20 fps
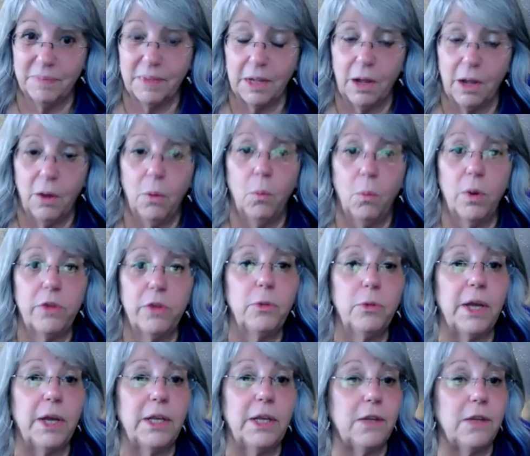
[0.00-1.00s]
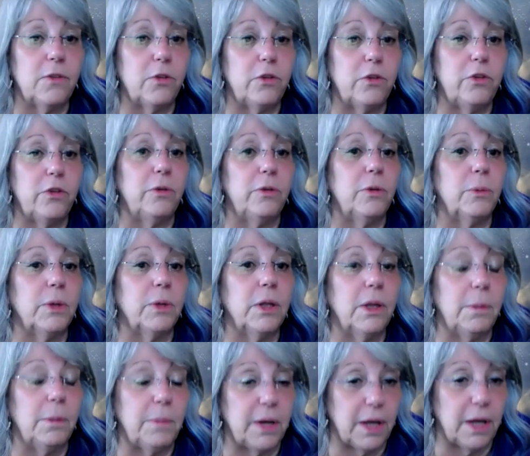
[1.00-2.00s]
What do I need to do to
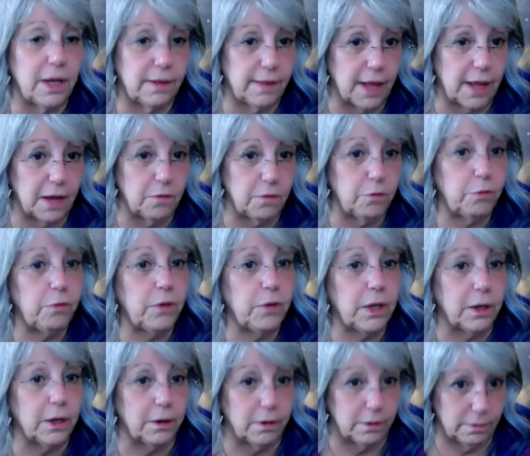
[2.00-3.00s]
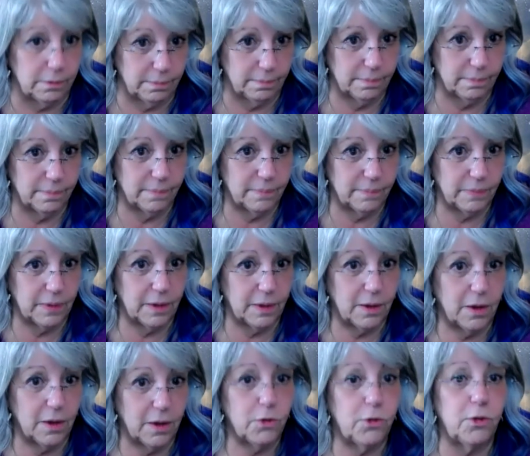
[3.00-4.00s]
eliminate that fear
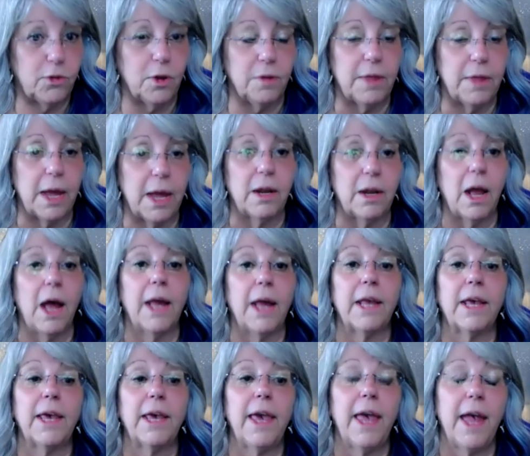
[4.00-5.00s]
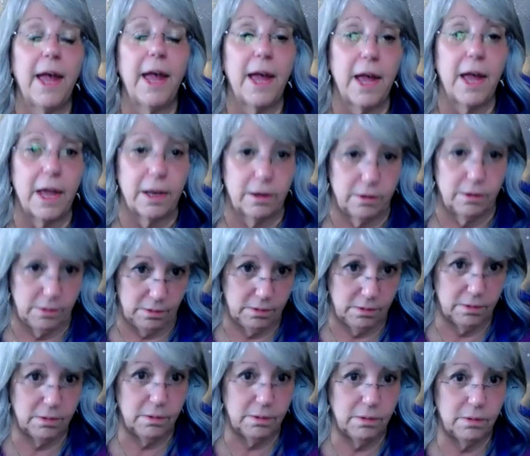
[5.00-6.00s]
so that I can
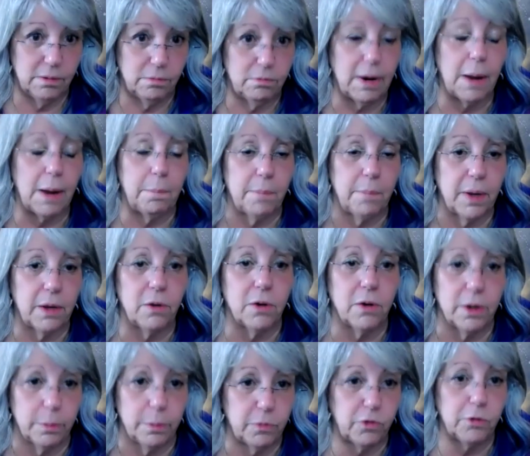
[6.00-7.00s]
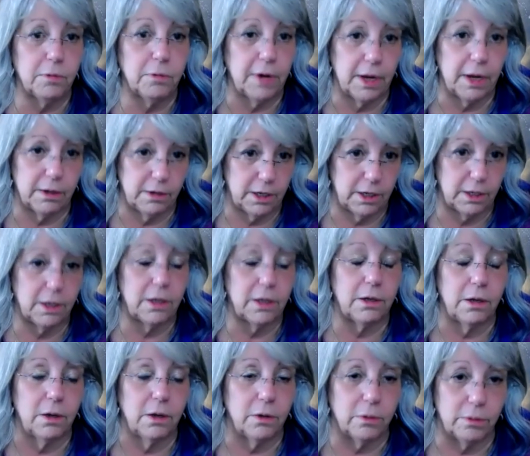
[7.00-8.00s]
wrap my arms around it
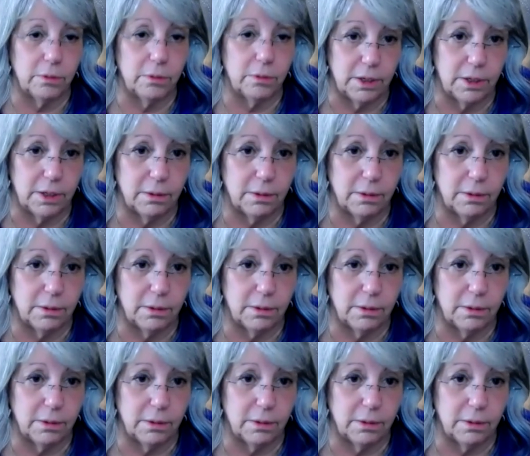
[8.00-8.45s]
and own it?